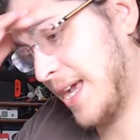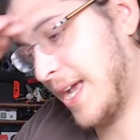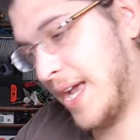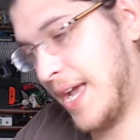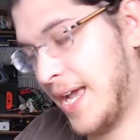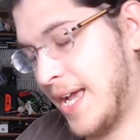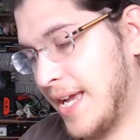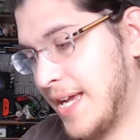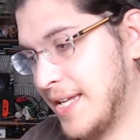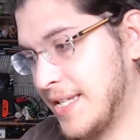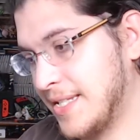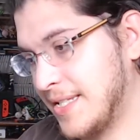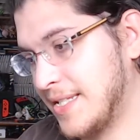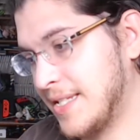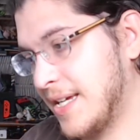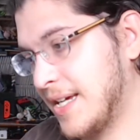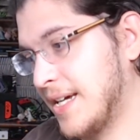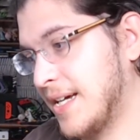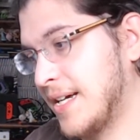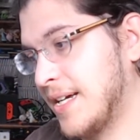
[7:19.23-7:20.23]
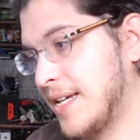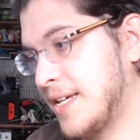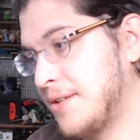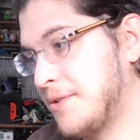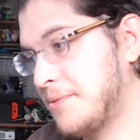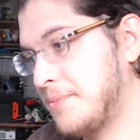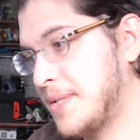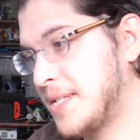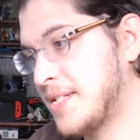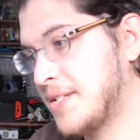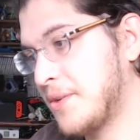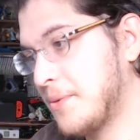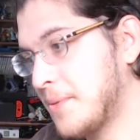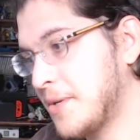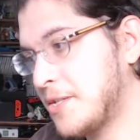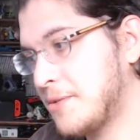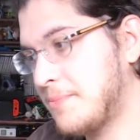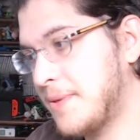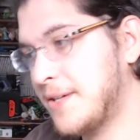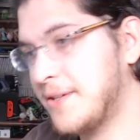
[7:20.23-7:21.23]
And it would be so
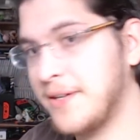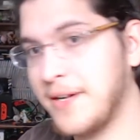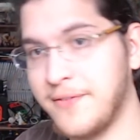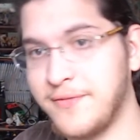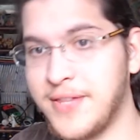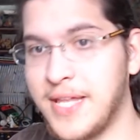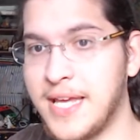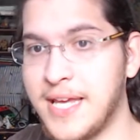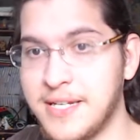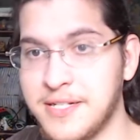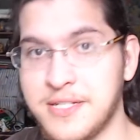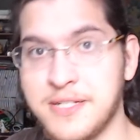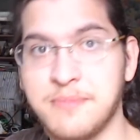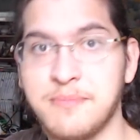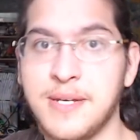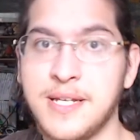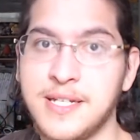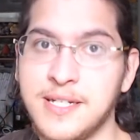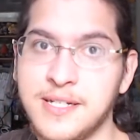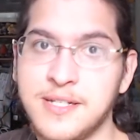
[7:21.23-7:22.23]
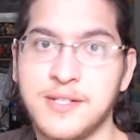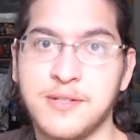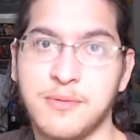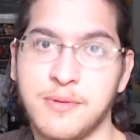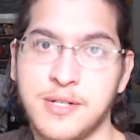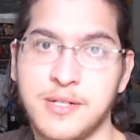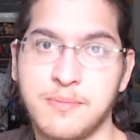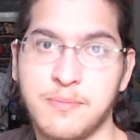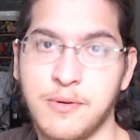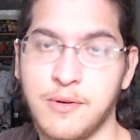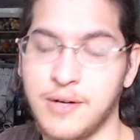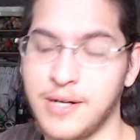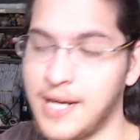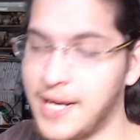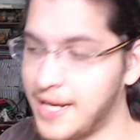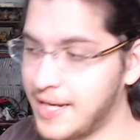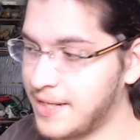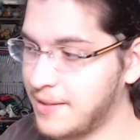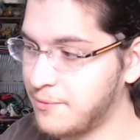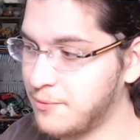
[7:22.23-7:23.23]
much better if they had just made it a Switch port.
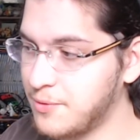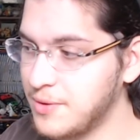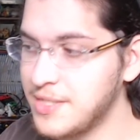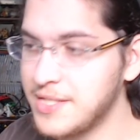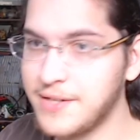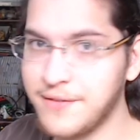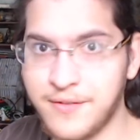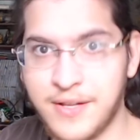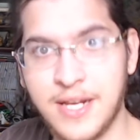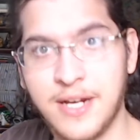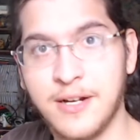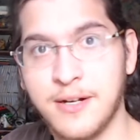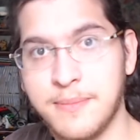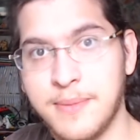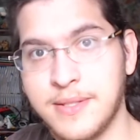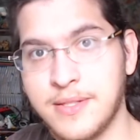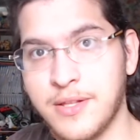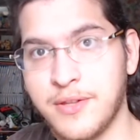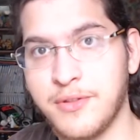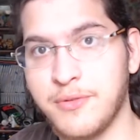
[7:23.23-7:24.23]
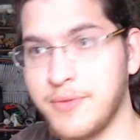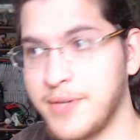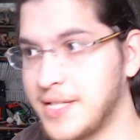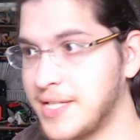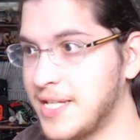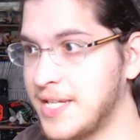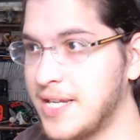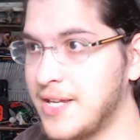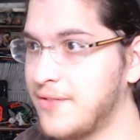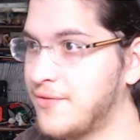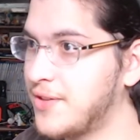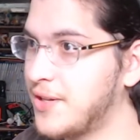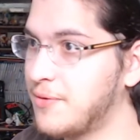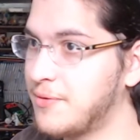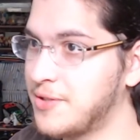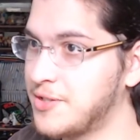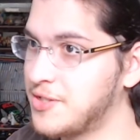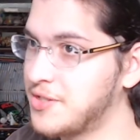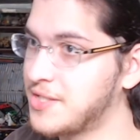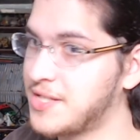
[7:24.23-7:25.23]
I wouldn't have cared about the 3D if they
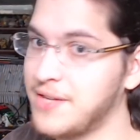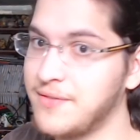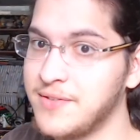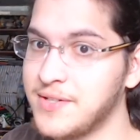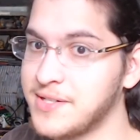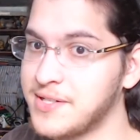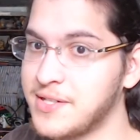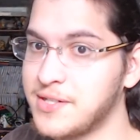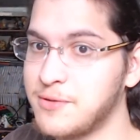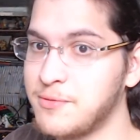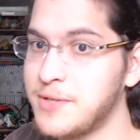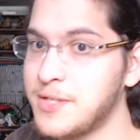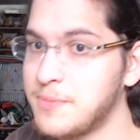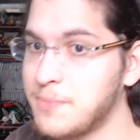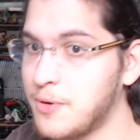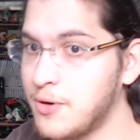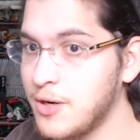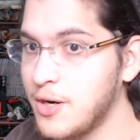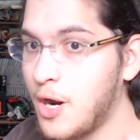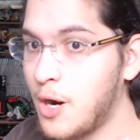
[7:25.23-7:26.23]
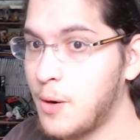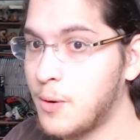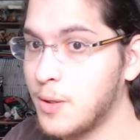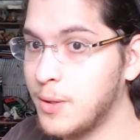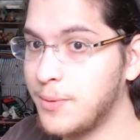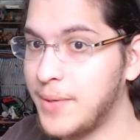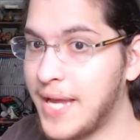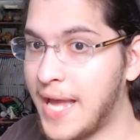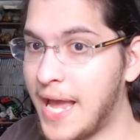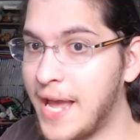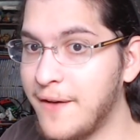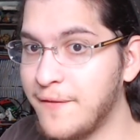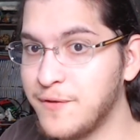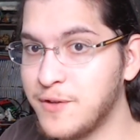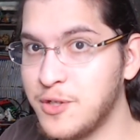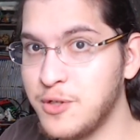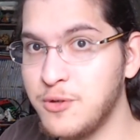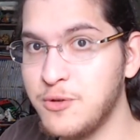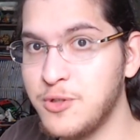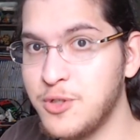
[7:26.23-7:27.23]
would have just given us a Switch port, or we have
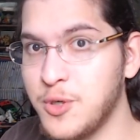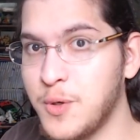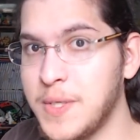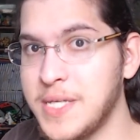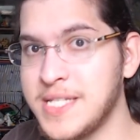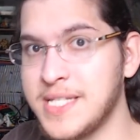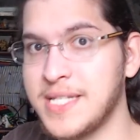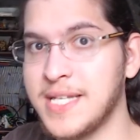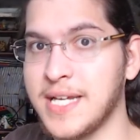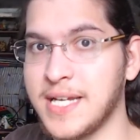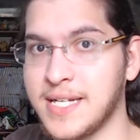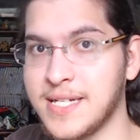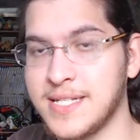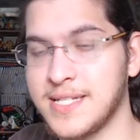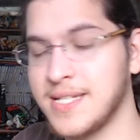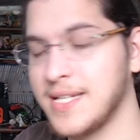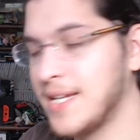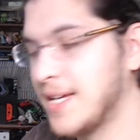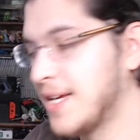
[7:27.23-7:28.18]
2 joysticks.